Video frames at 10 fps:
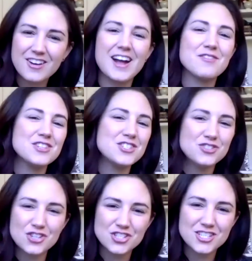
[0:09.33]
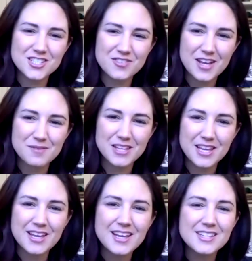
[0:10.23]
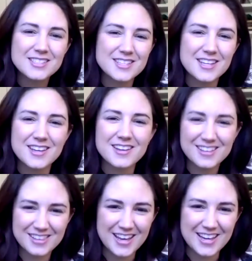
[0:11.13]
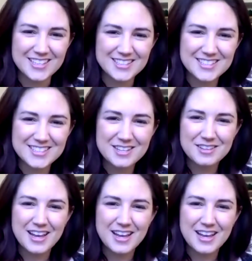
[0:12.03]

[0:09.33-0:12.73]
Average Nutritionist family, seeing clients.